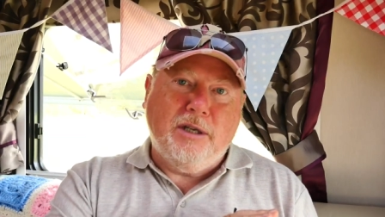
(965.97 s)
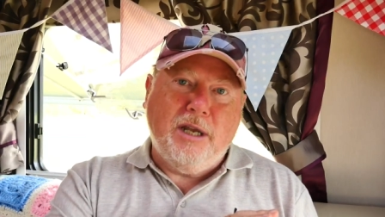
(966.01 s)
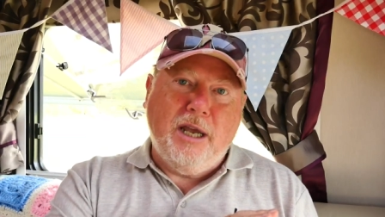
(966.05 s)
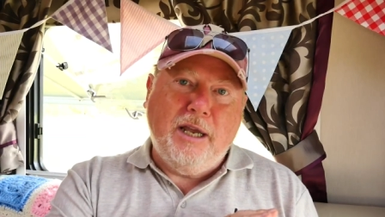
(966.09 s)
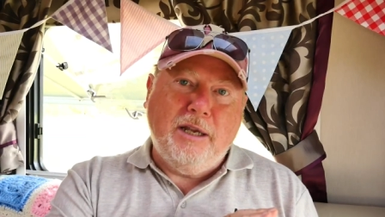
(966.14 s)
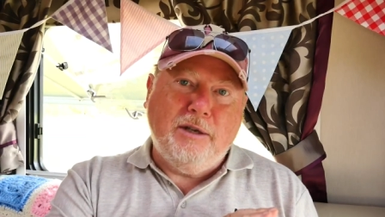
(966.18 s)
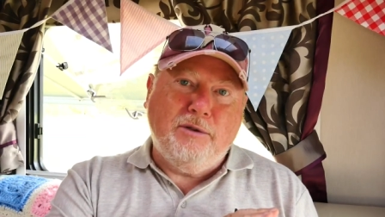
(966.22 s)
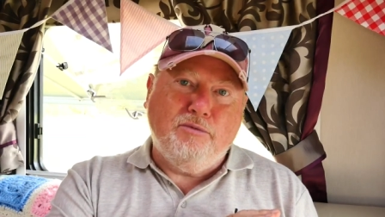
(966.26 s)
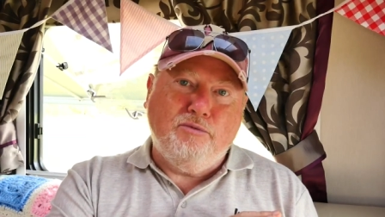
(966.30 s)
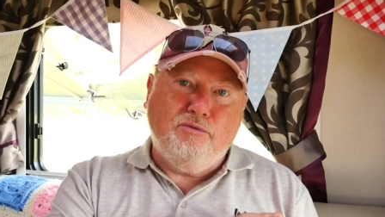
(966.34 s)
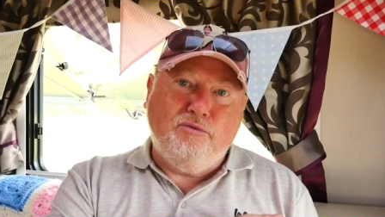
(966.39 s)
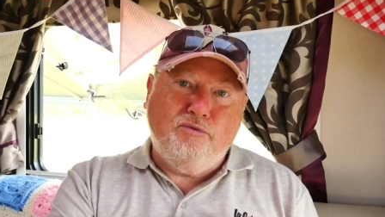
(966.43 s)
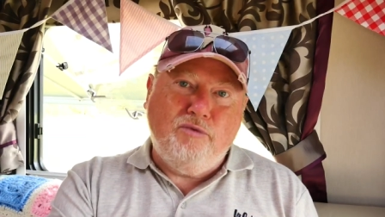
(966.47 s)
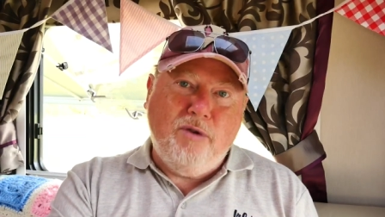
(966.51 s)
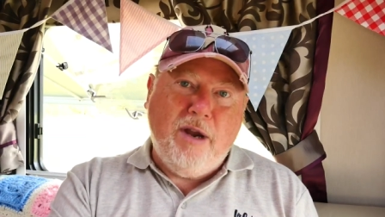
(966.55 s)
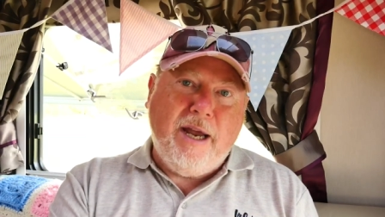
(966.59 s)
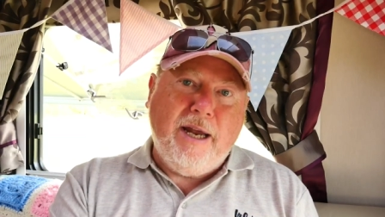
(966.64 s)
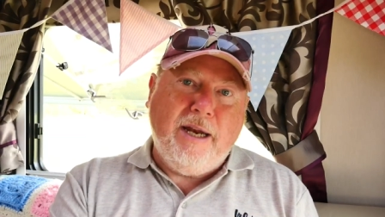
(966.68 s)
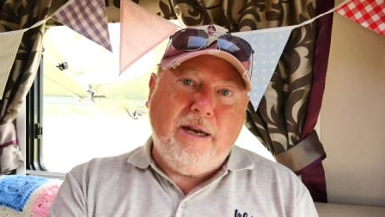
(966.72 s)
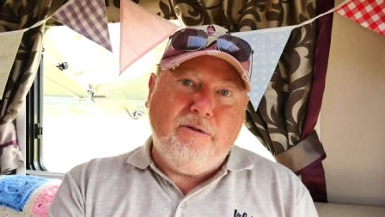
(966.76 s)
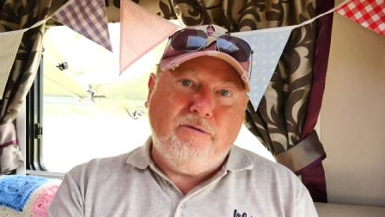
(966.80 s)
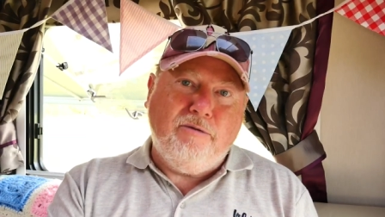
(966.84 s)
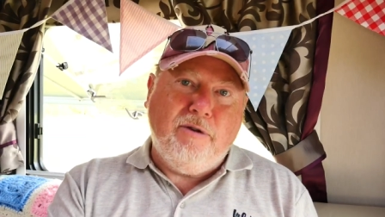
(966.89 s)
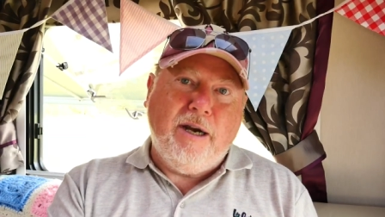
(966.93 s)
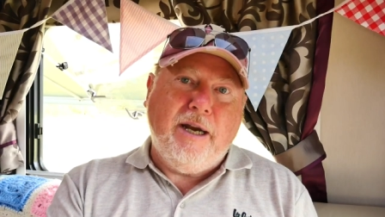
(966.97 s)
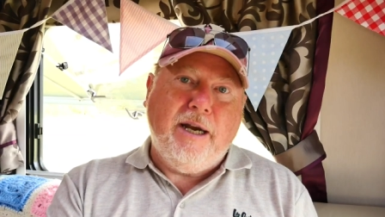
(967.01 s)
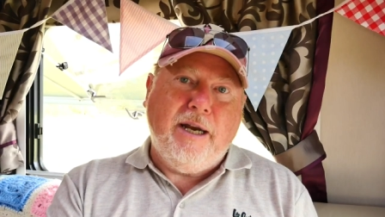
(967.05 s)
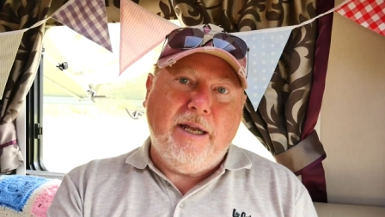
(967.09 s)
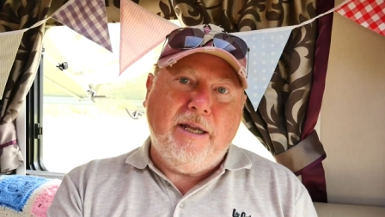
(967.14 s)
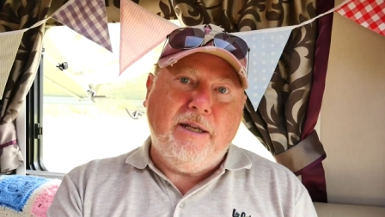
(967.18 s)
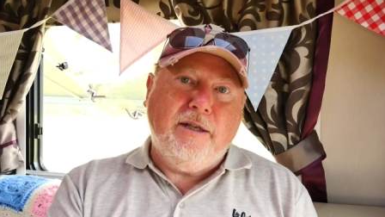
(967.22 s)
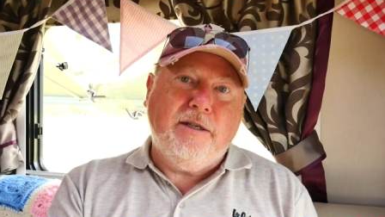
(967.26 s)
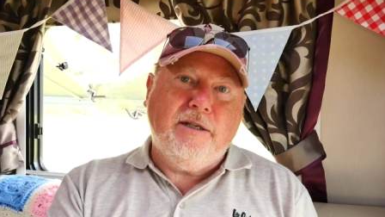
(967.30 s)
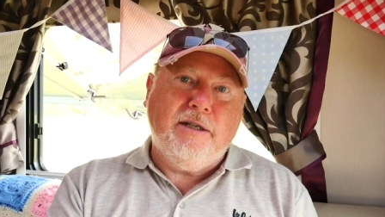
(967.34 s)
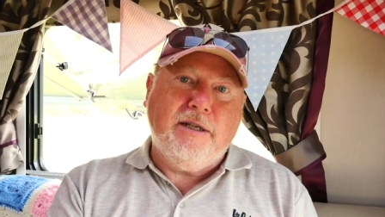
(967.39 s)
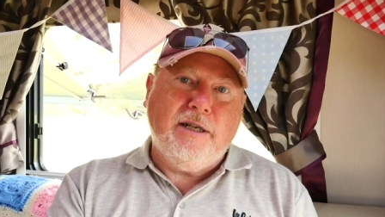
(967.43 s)
It really,
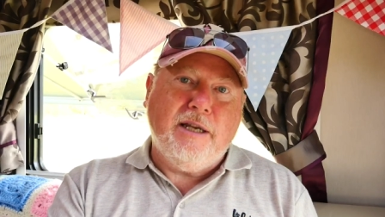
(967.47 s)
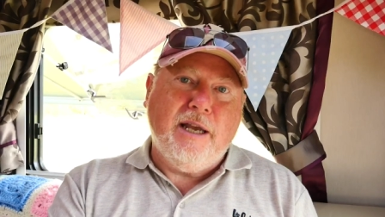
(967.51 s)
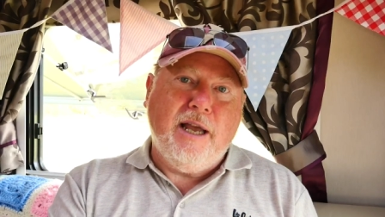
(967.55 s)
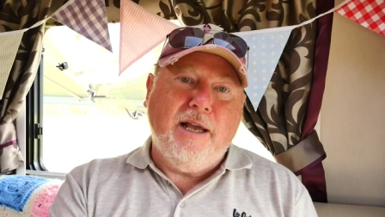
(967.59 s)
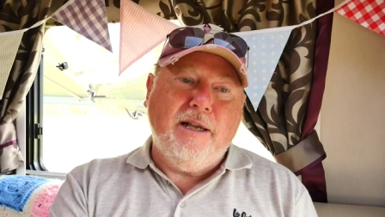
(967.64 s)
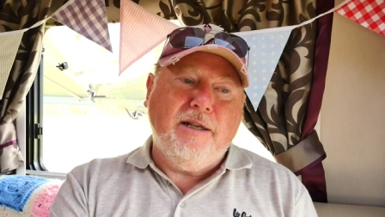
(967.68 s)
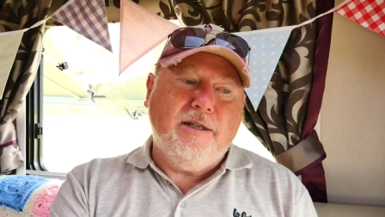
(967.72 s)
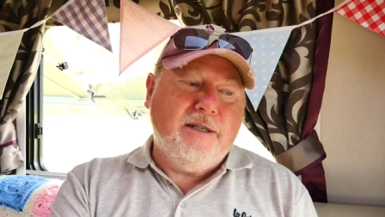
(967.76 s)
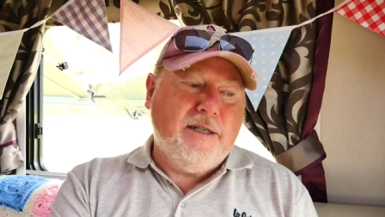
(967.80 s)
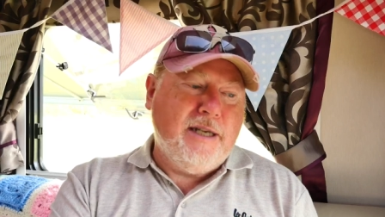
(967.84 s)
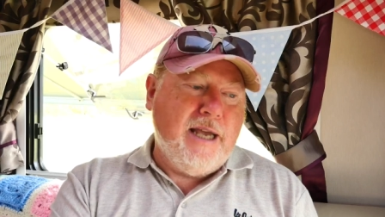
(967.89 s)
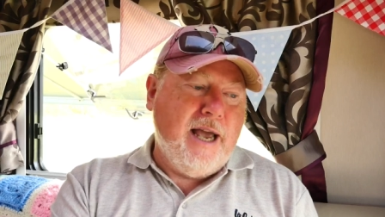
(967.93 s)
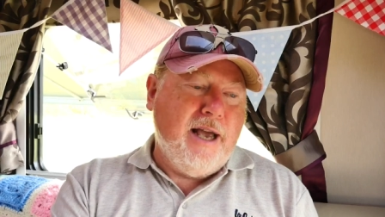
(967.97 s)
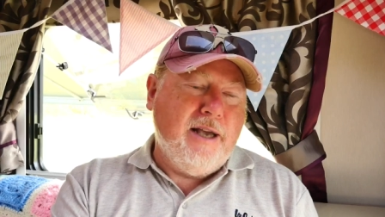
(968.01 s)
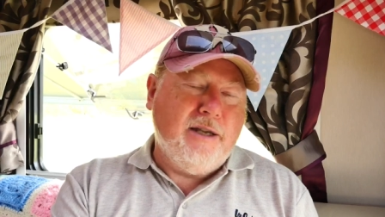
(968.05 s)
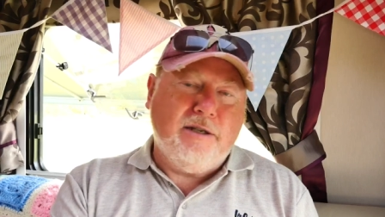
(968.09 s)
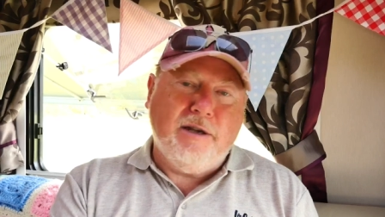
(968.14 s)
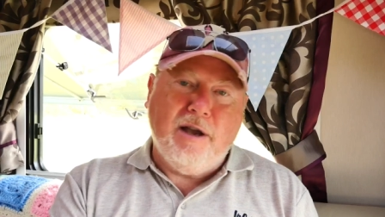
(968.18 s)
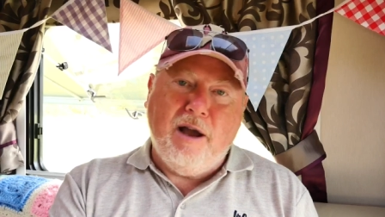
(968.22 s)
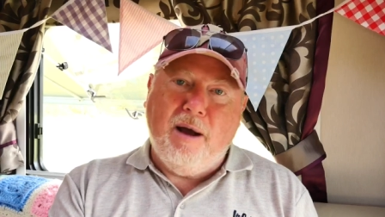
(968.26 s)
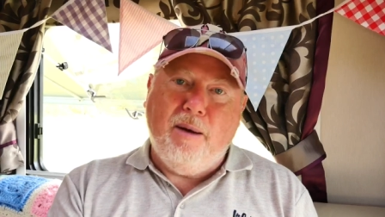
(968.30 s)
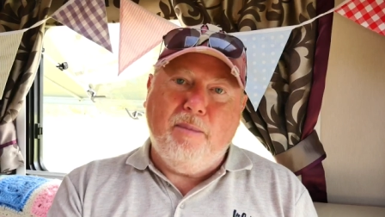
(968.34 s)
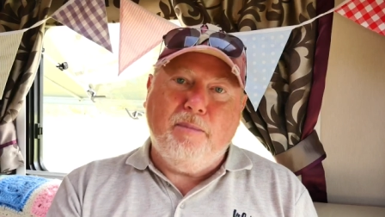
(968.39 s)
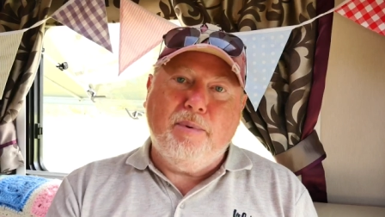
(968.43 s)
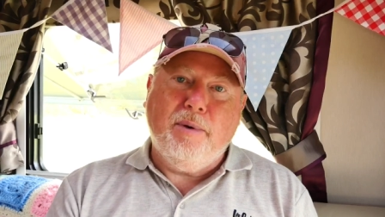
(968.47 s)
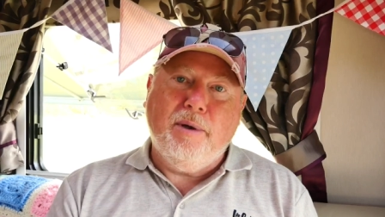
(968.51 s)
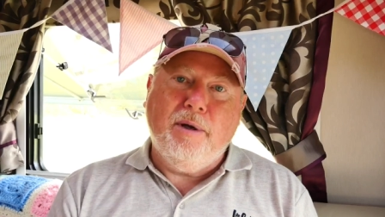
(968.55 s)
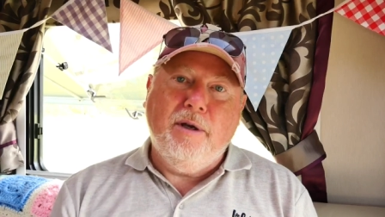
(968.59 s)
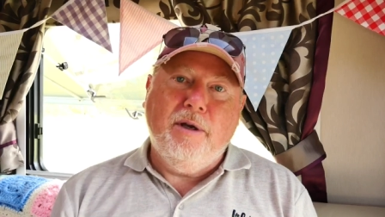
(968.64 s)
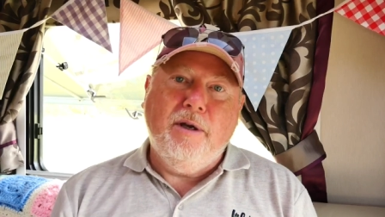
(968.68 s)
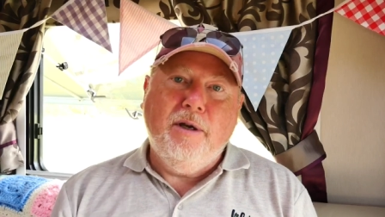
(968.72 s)
really set us up